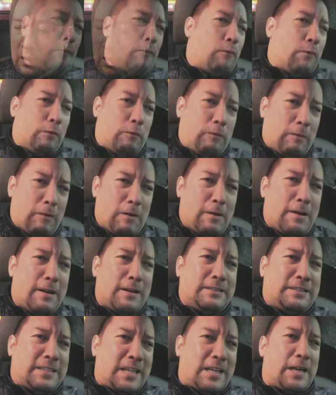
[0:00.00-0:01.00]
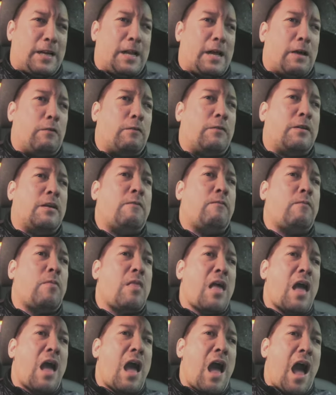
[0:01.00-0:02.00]
Before I sign out,
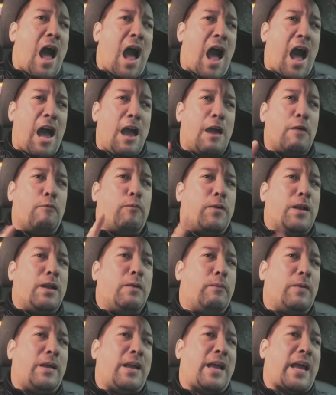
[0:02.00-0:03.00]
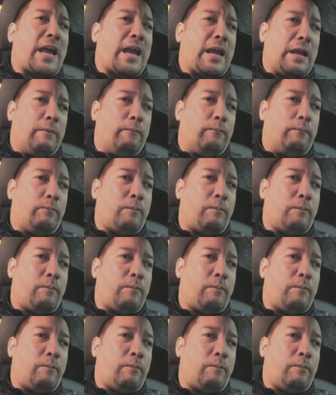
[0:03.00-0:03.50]
I have PBA.